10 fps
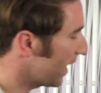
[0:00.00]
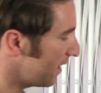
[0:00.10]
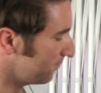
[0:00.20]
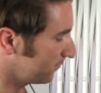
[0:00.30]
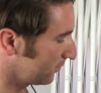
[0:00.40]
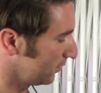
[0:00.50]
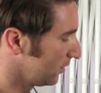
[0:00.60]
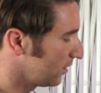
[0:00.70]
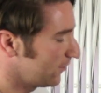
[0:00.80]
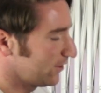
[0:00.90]
that,
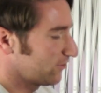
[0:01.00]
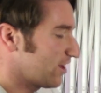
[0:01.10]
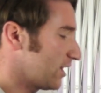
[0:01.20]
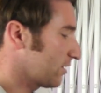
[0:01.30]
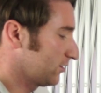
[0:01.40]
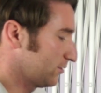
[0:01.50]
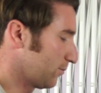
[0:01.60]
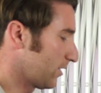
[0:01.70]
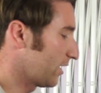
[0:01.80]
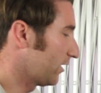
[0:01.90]
I then take
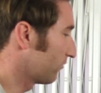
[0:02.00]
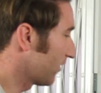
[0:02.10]
my